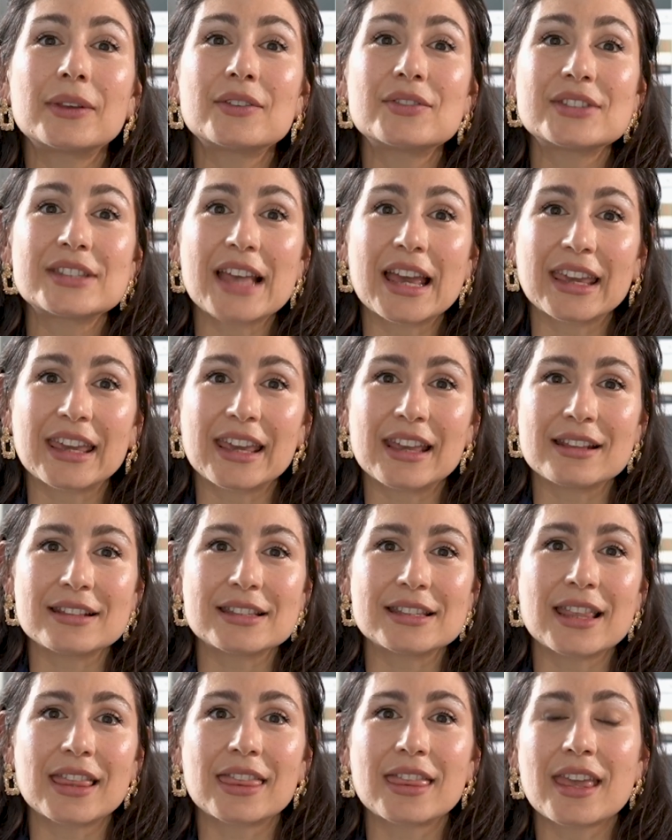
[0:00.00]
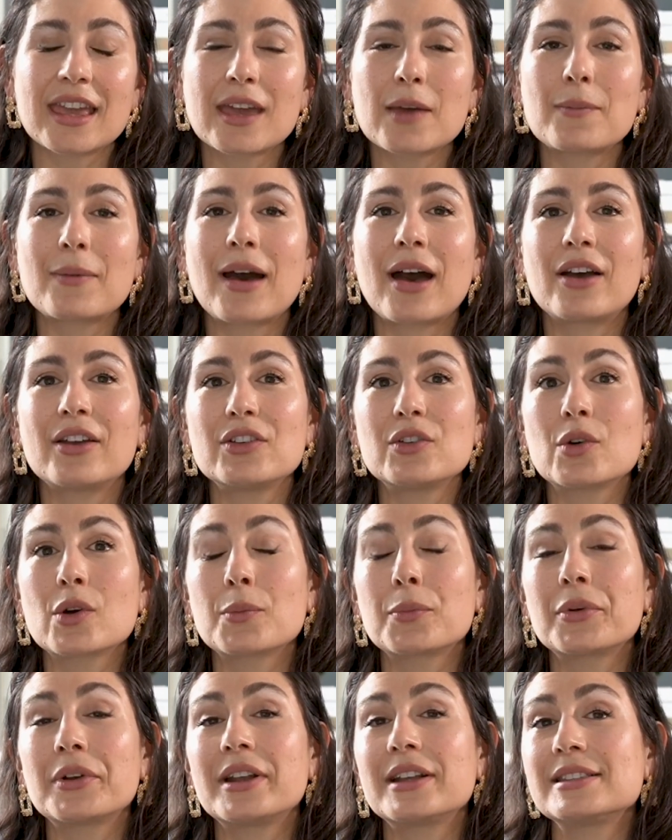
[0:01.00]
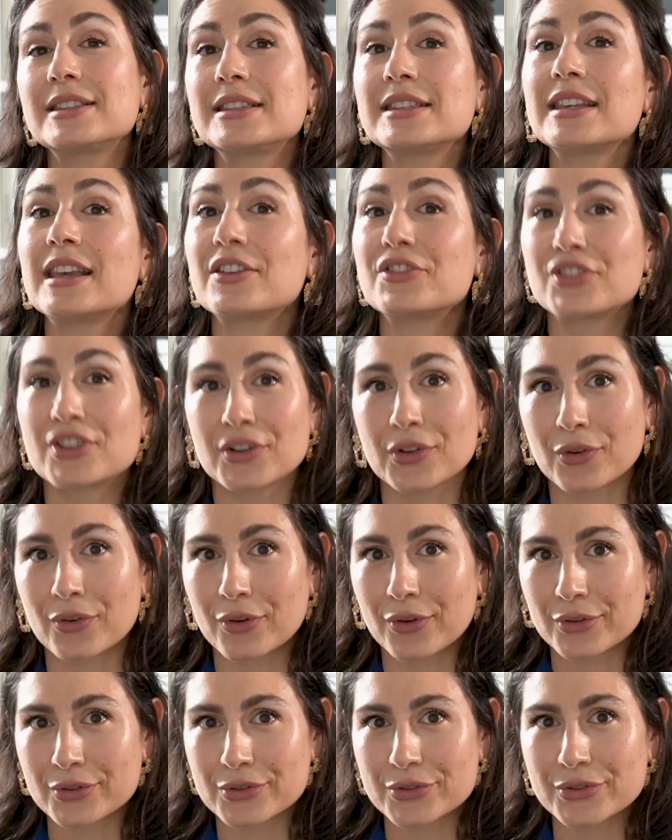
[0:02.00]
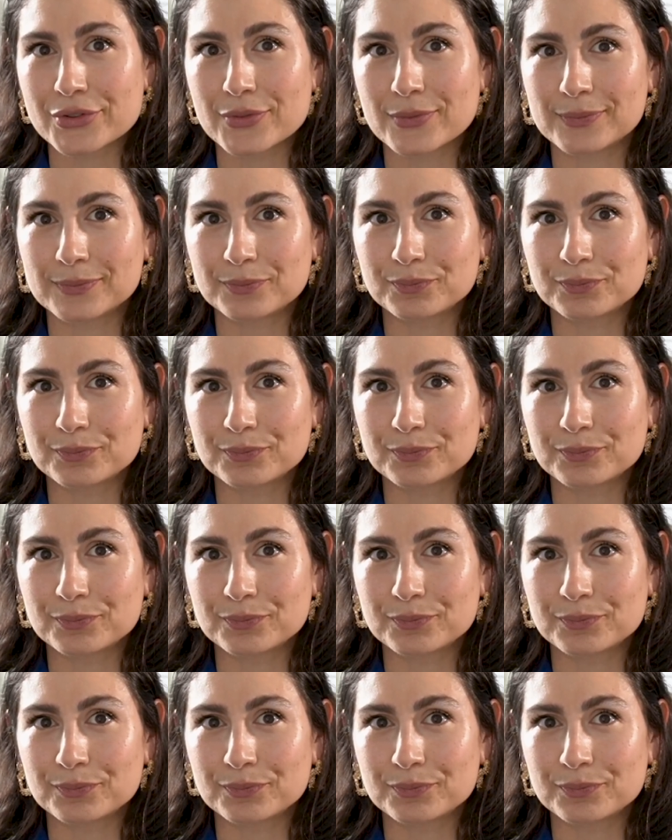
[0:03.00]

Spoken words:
of seconds to think about your pronunciation goals.